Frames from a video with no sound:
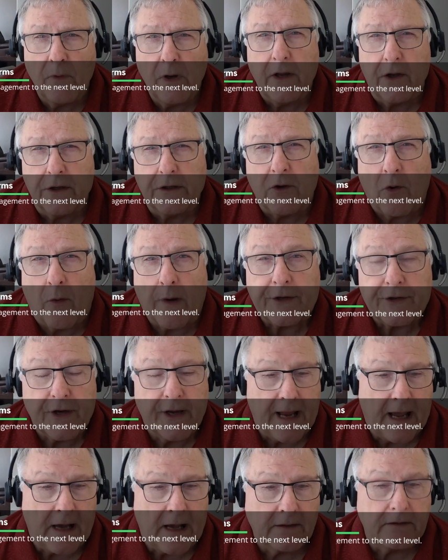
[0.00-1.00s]
really good question.
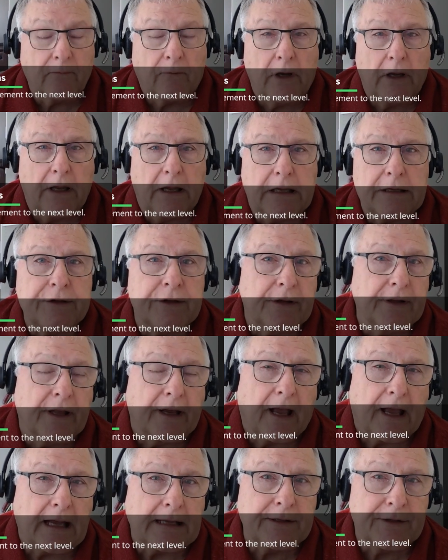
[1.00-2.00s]
That really gets to the
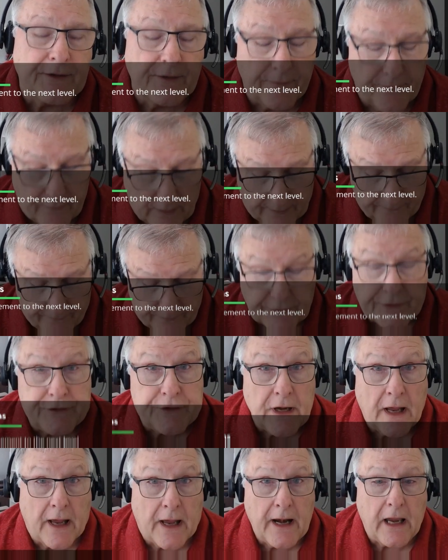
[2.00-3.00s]
guts of, of the
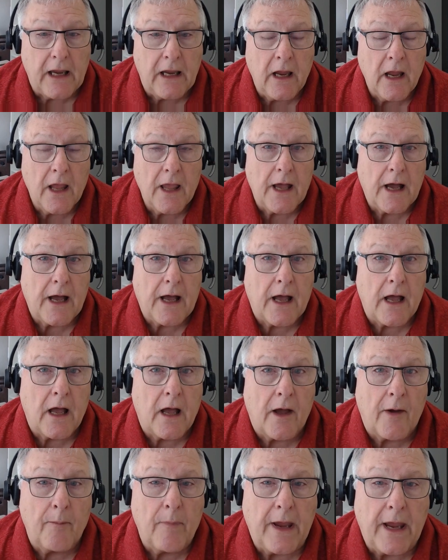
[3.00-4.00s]
study.
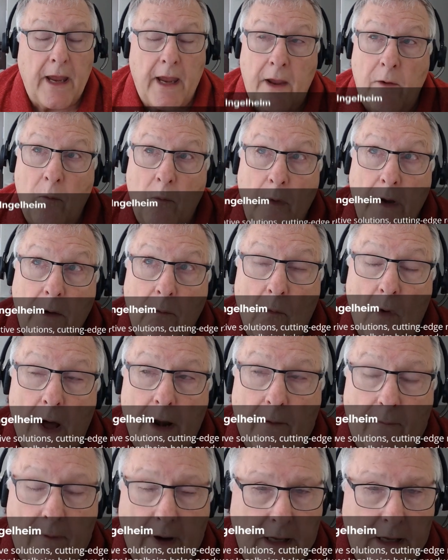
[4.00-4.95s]
Um, and we want to